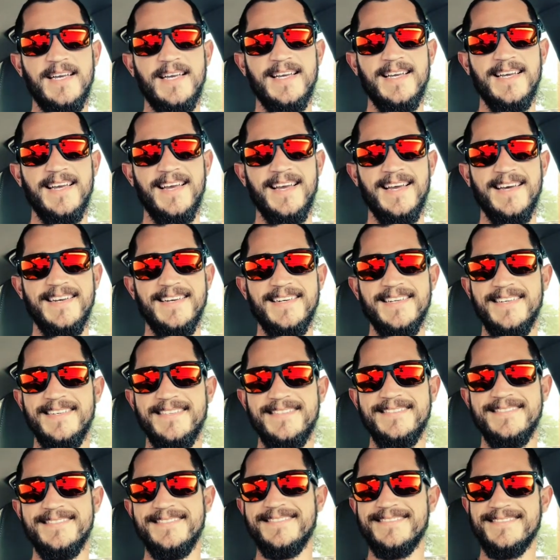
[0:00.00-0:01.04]
And
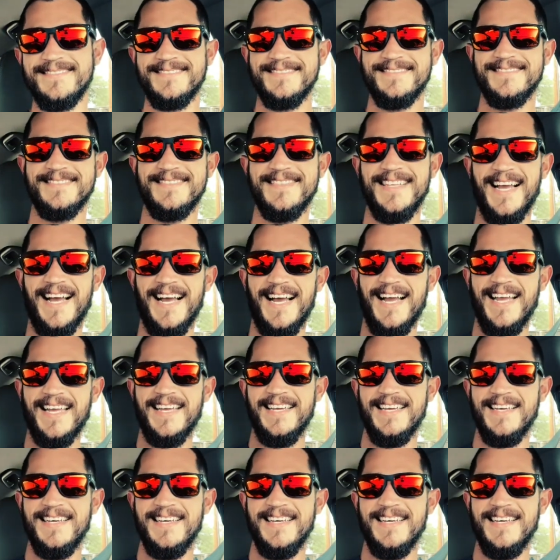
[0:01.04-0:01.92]
hi.